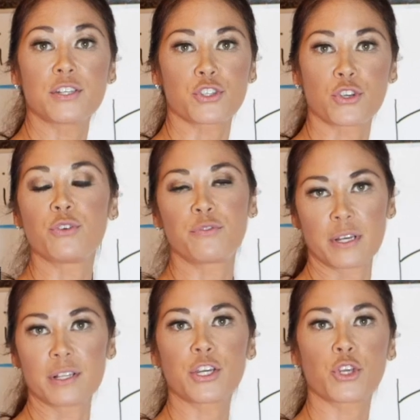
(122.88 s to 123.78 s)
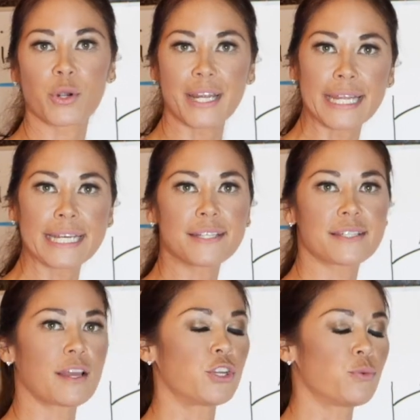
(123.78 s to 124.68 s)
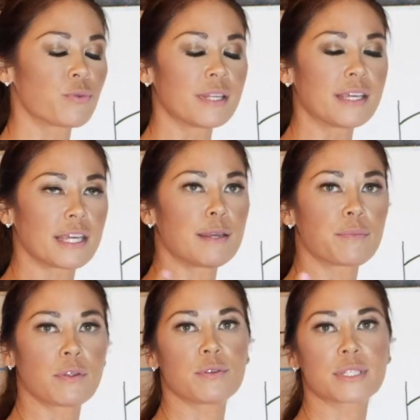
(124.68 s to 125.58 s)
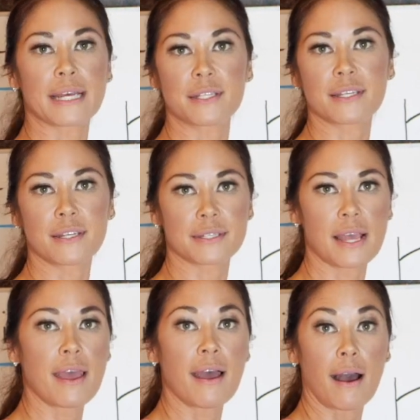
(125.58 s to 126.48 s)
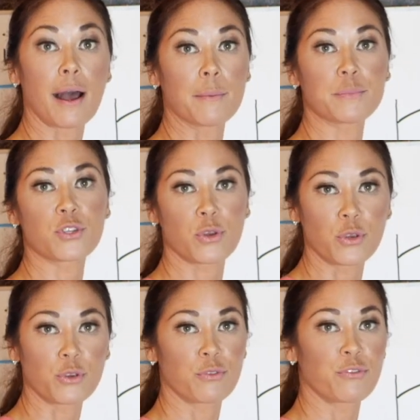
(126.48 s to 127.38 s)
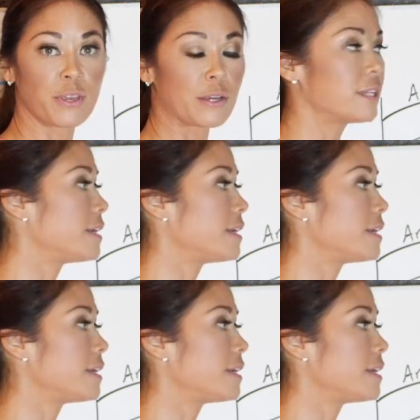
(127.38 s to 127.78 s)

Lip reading: it so you feel like you're in it, and you really keep those senses up so you feel